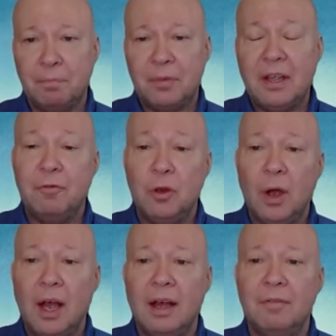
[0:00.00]
if you
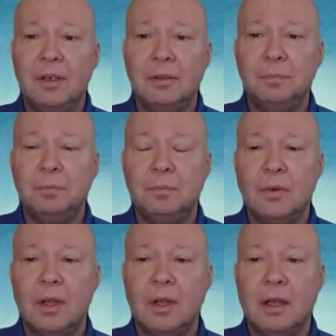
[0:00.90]
have
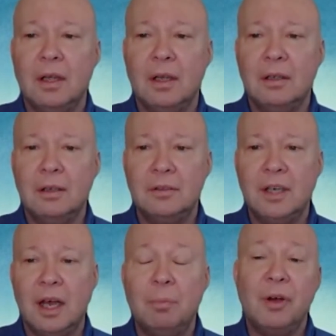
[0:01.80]

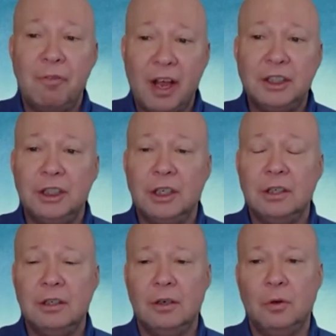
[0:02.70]
some
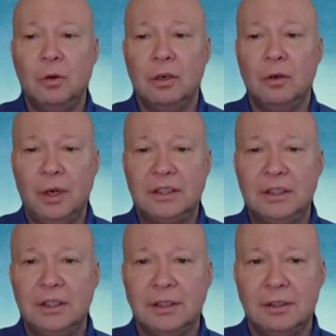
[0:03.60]
reflection or
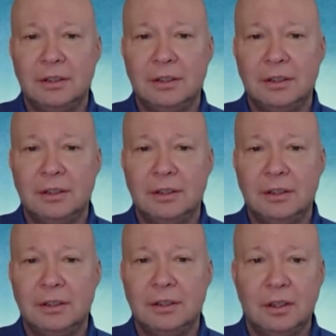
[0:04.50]
question
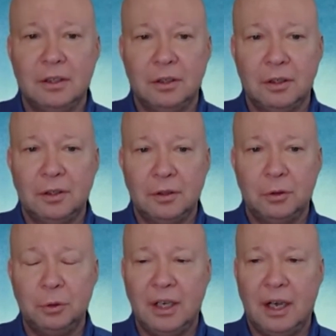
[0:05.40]
to
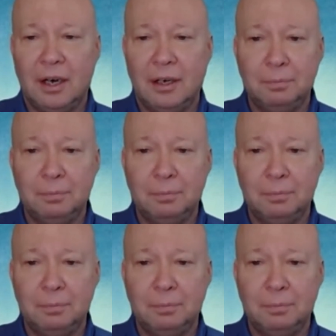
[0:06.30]
Sarah.